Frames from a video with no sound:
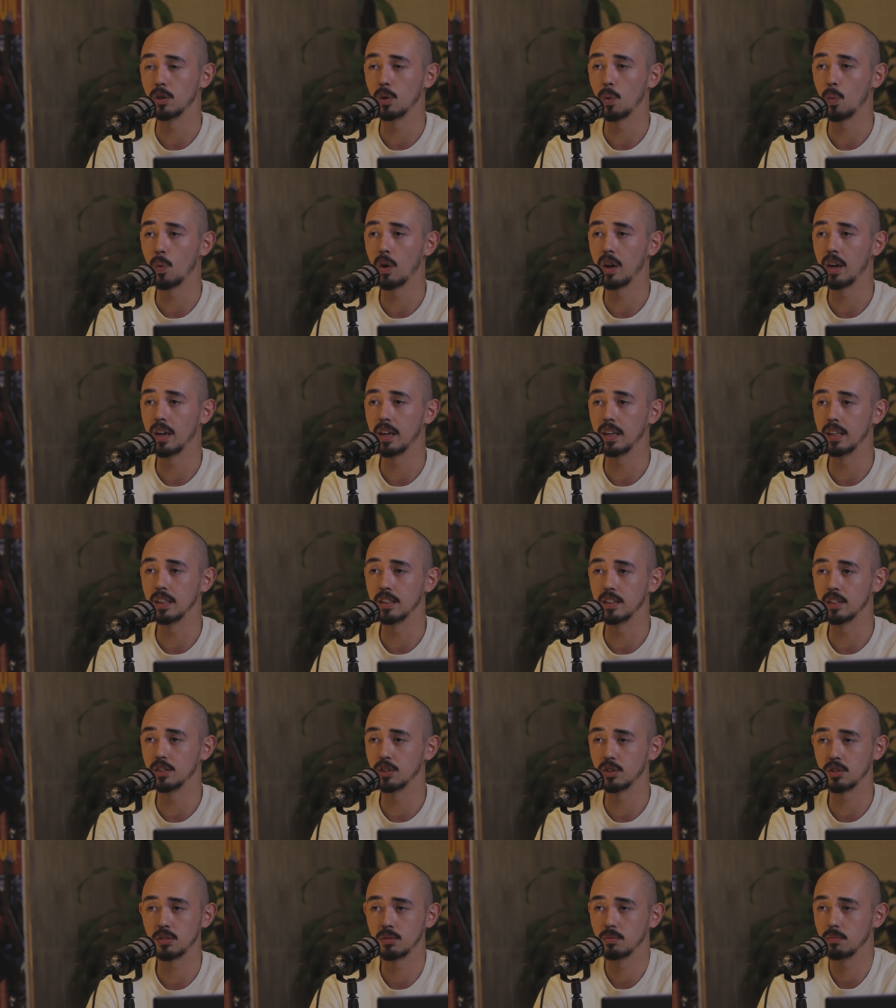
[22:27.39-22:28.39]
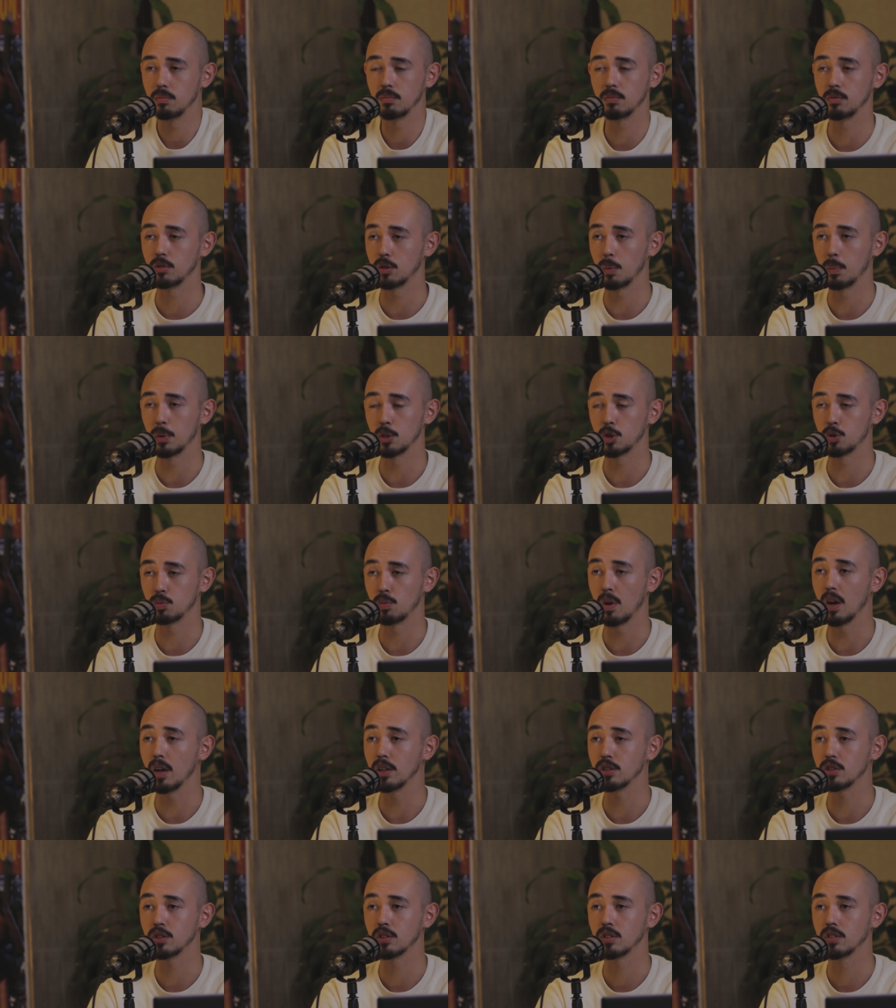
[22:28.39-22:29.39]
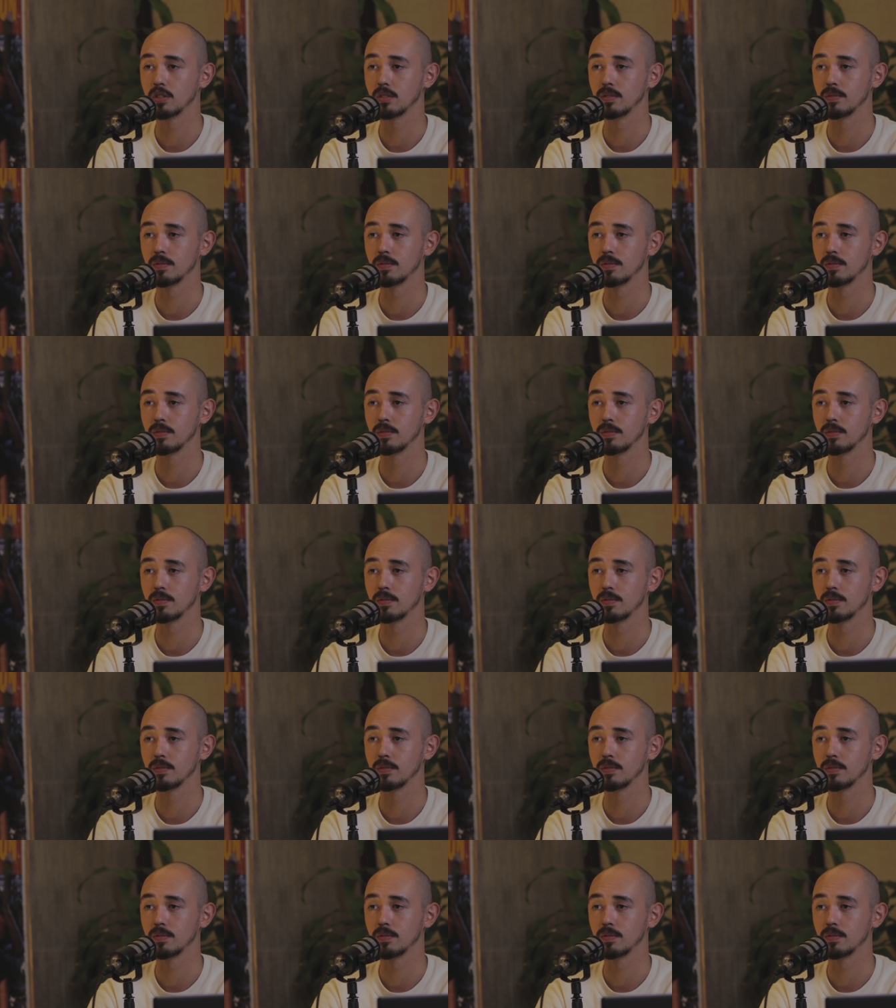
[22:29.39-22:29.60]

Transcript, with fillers: and, why um, there's so much rush.